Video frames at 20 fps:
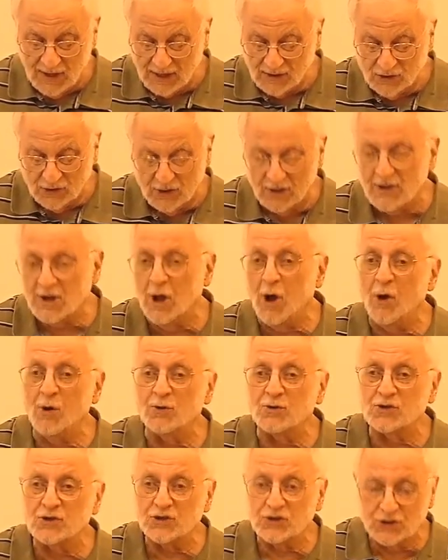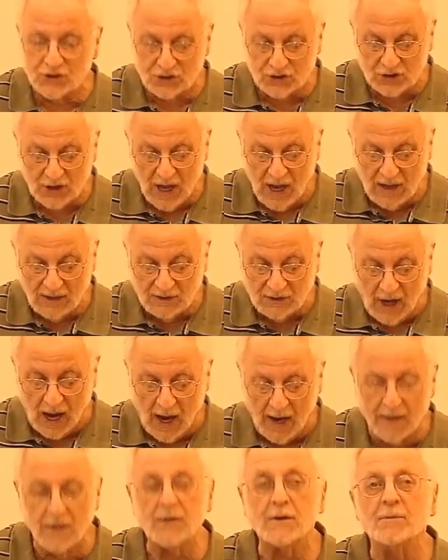as the coast's
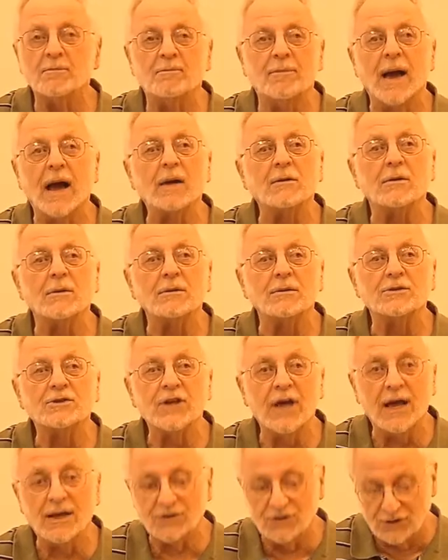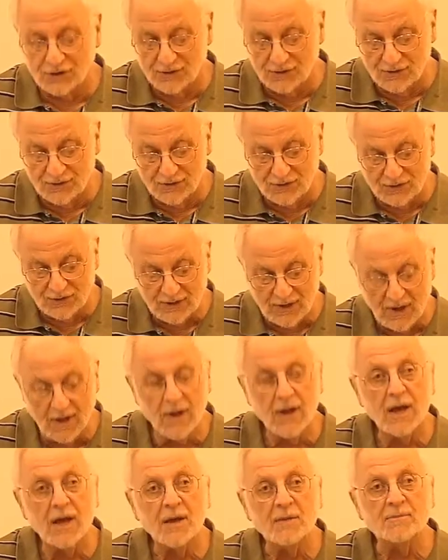dire peril test,
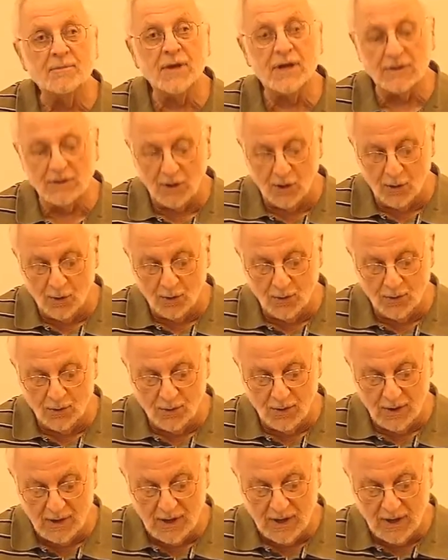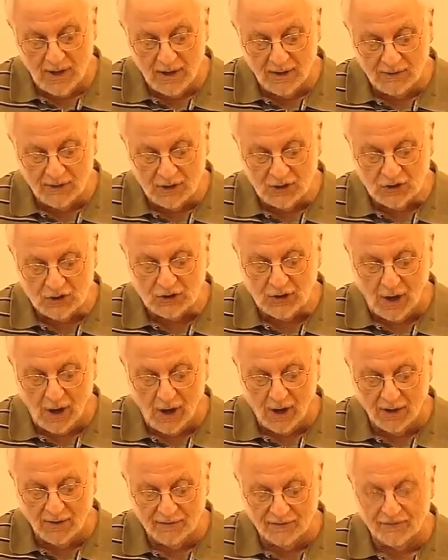below the
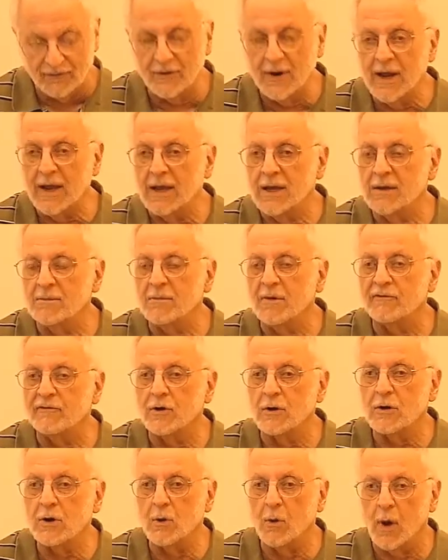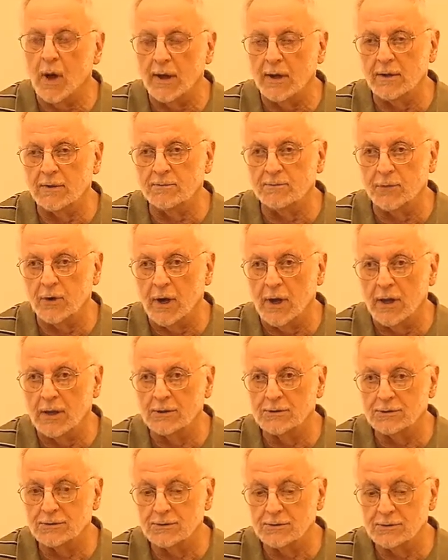star frame of her quiet
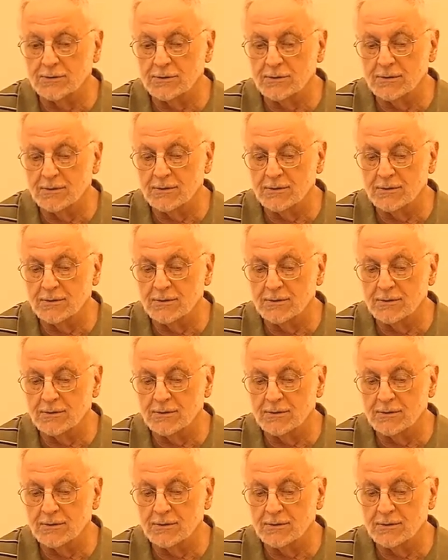breast.